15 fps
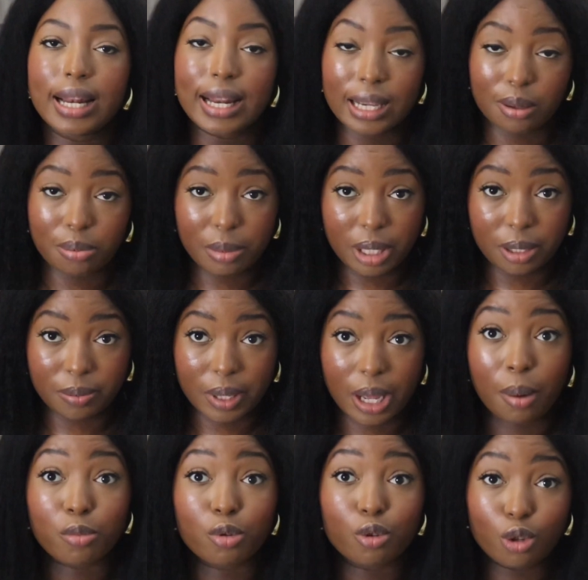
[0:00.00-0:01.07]
Like me,
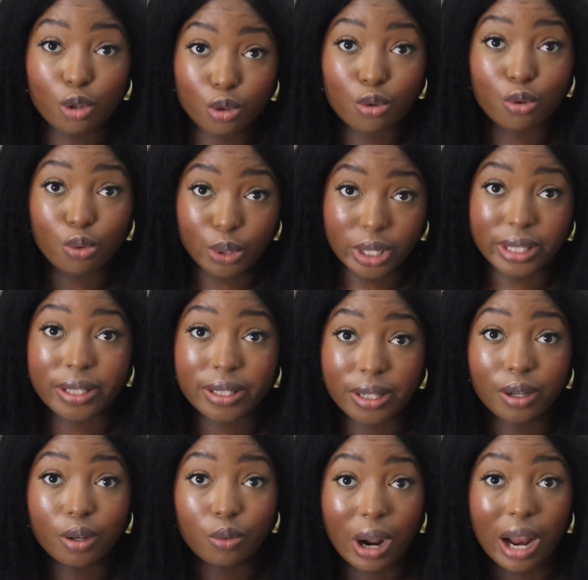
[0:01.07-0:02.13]
I'm going through it
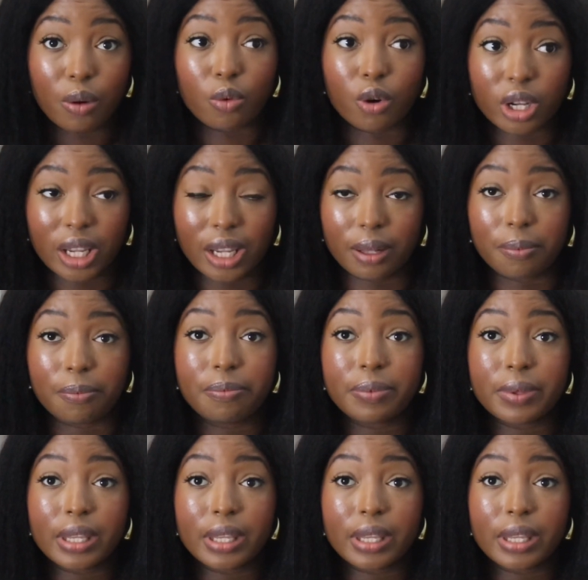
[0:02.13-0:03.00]
while working.